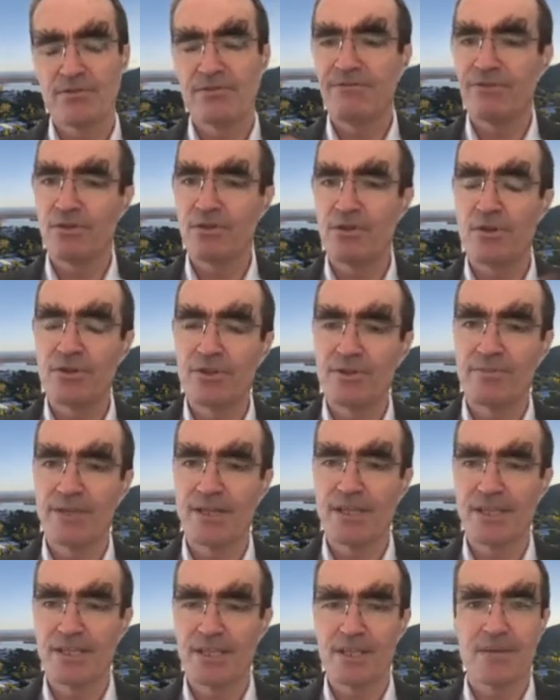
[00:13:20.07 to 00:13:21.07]
if you're
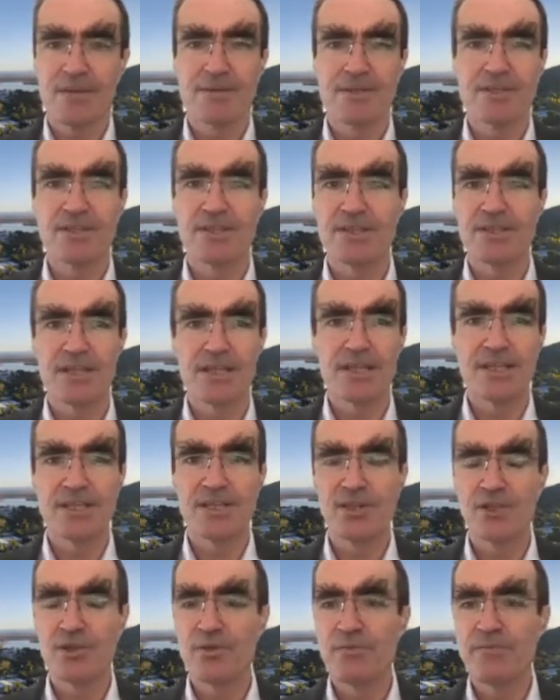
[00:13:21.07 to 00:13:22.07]
contemplating coming to the
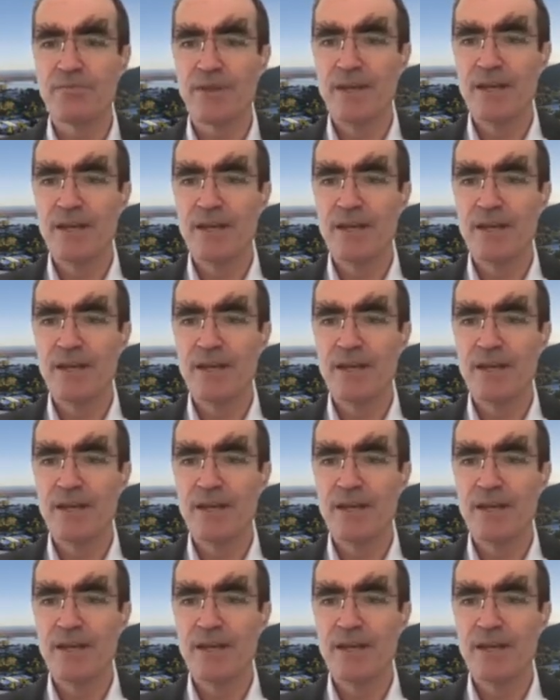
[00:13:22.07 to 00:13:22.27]
ANU.